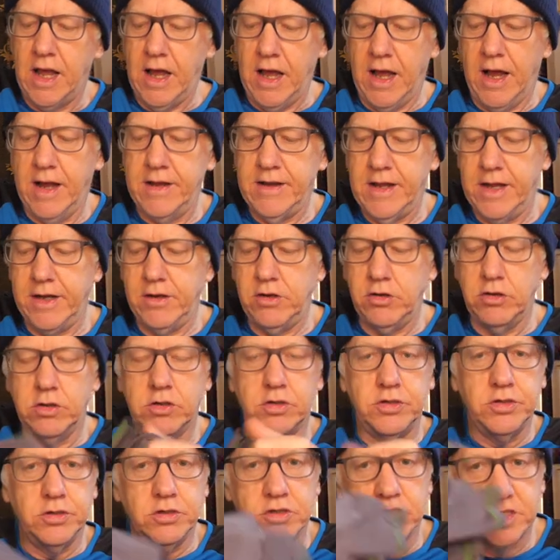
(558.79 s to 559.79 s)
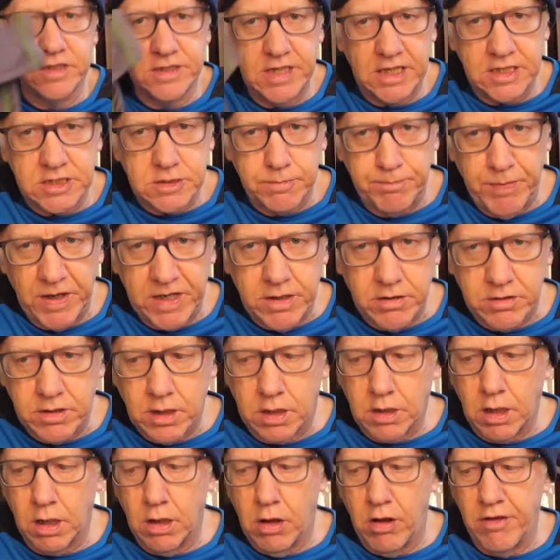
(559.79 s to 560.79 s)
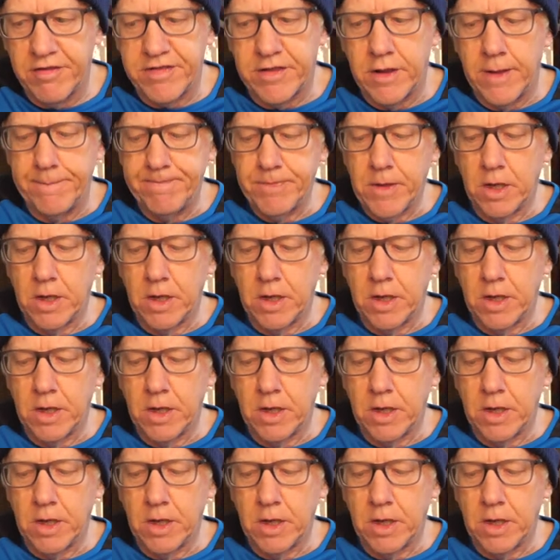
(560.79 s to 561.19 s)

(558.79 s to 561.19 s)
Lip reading: and then you could use this bit of the cloth